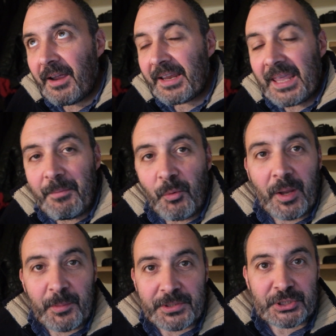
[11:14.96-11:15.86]
I came
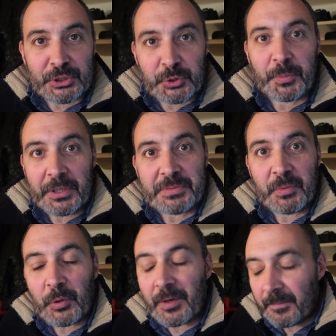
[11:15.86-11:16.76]
away with so much
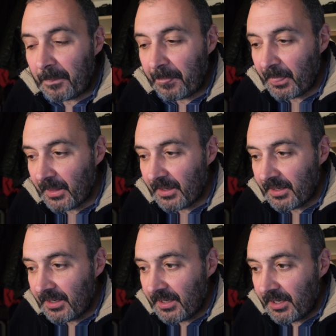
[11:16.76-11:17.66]
more.
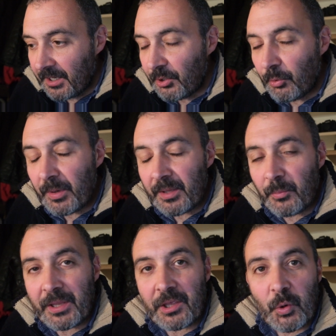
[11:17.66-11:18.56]
You know,
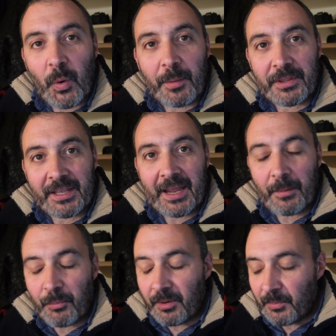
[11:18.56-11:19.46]
we can go out with a
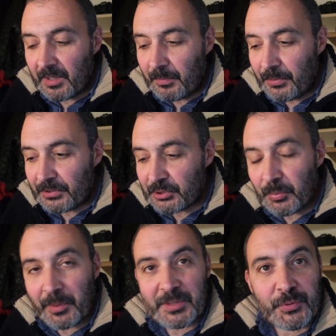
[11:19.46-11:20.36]
camera and we can put
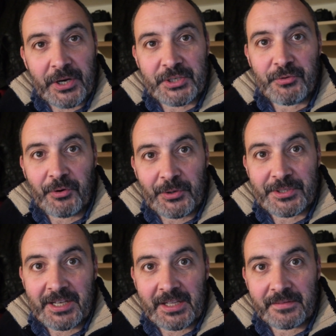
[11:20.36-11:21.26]
so much pressure on
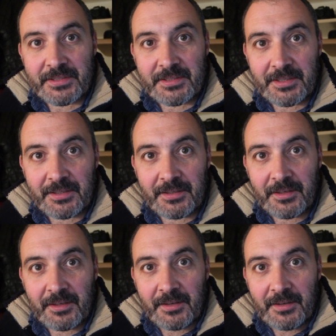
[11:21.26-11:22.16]
ourselves to
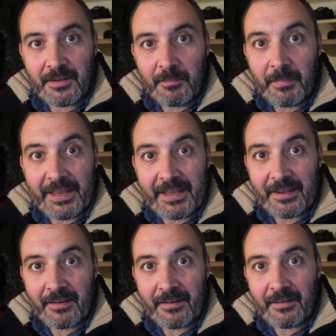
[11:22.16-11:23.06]
make
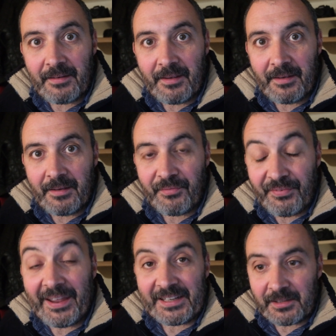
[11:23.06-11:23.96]
a
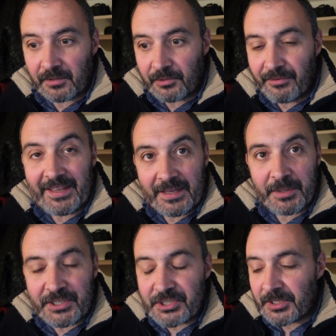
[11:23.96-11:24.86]
final great
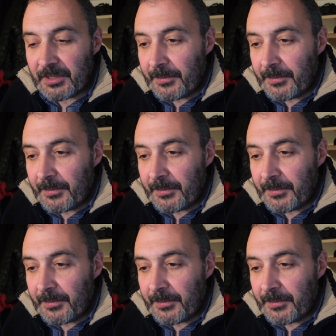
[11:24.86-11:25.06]
image.